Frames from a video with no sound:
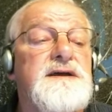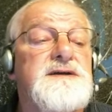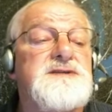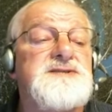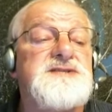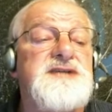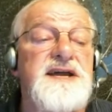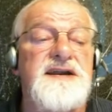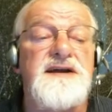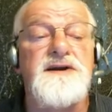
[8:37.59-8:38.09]

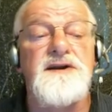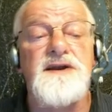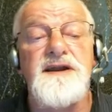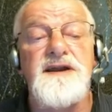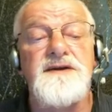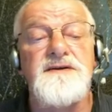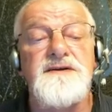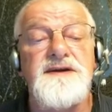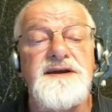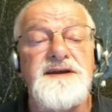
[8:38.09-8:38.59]
Santa
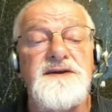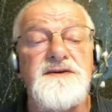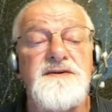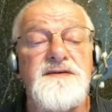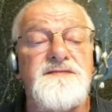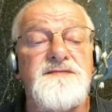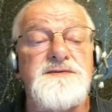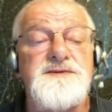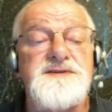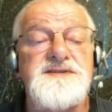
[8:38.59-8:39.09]
Clara
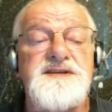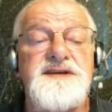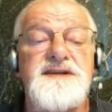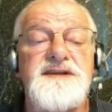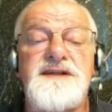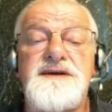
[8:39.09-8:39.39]
University,